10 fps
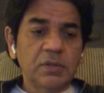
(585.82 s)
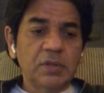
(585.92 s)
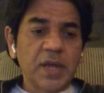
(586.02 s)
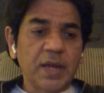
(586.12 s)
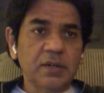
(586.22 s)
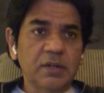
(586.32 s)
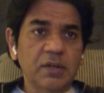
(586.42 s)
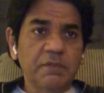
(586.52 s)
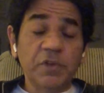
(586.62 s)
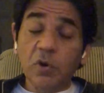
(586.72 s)
And
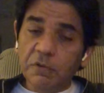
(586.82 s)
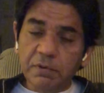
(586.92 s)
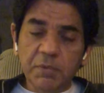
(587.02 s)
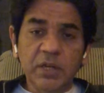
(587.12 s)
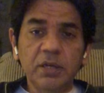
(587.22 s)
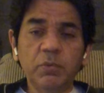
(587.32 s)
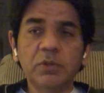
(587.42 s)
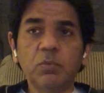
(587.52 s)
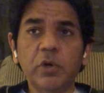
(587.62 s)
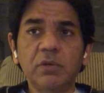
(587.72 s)
we are all familiar with
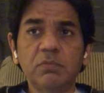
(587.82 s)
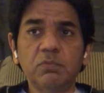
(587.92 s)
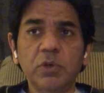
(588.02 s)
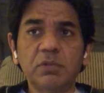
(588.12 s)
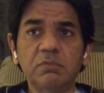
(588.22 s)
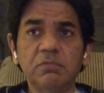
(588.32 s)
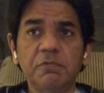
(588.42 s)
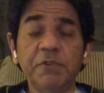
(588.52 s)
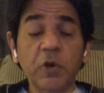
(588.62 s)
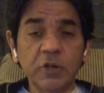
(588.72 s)
what
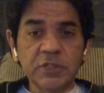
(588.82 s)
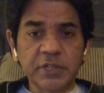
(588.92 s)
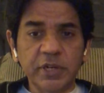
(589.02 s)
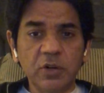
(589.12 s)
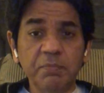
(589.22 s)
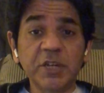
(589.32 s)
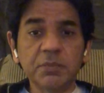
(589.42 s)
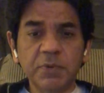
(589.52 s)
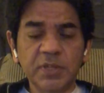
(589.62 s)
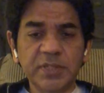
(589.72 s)
Fayol said or
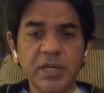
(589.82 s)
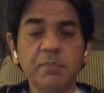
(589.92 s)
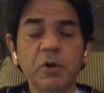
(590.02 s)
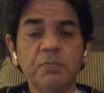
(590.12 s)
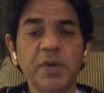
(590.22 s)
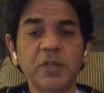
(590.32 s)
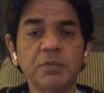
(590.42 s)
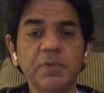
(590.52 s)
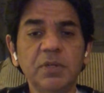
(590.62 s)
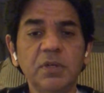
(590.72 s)
Mintzberg said about
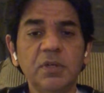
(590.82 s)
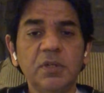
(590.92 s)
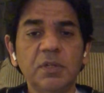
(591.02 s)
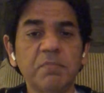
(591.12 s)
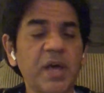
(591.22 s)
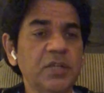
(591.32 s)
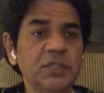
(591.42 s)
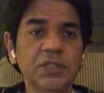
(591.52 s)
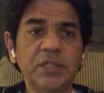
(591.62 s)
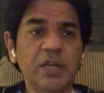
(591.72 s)
management. The
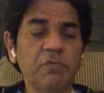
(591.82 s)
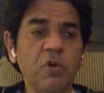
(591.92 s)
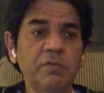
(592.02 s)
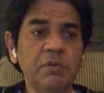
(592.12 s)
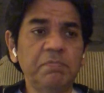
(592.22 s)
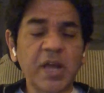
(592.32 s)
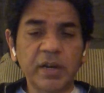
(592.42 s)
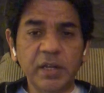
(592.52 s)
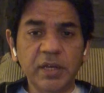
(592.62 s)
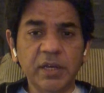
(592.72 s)
managers, they're involved in
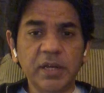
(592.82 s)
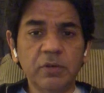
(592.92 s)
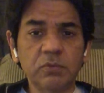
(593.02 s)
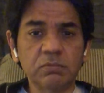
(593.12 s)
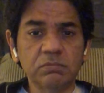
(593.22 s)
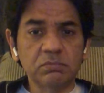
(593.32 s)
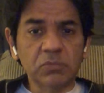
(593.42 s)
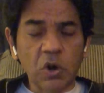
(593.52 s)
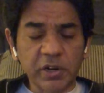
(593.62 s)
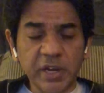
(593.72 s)
planning and
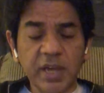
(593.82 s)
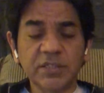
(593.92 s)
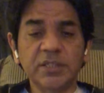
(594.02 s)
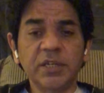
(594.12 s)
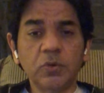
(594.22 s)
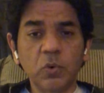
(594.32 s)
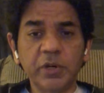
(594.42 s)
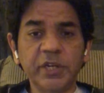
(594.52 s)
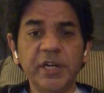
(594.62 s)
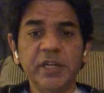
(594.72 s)
organizing,
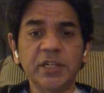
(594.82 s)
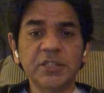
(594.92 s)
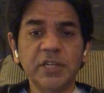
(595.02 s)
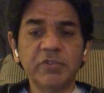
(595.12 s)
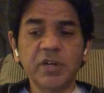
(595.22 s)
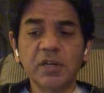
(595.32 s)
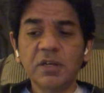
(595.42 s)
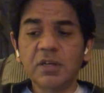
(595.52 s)
coordinating, etc.